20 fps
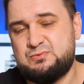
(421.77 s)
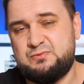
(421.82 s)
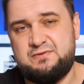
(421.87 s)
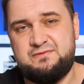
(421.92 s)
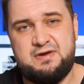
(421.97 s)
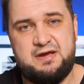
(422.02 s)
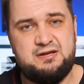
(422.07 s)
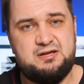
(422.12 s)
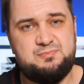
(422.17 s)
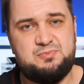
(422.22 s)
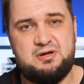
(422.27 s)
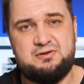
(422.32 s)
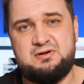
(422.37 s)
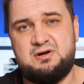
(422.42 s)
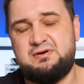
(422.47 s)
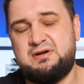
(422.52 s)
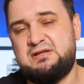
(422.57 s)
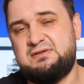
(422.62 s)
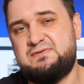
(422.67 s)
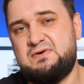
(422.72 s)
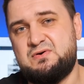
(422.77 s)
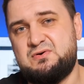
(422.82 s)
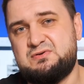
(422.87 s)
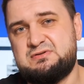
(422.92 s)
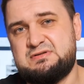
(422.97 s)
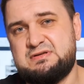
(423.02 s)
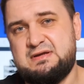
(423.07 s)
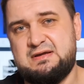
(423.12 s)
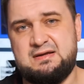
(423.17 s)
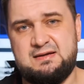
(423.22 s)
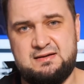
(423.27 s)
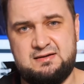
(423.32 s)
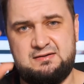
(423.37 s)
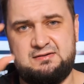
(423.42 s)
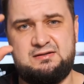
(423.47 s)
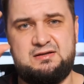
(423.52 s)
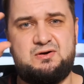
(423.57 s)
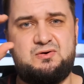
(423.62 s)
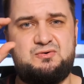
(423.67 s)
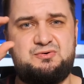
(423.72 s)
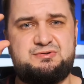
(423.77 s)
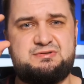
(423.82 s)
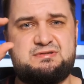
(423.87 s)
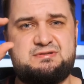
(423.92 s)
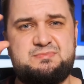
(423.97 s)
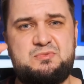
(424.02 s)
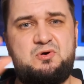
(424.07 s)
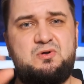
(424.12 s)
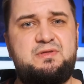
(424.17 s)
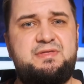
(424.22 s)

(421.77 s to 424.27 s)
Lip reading: with any planar headphones, those small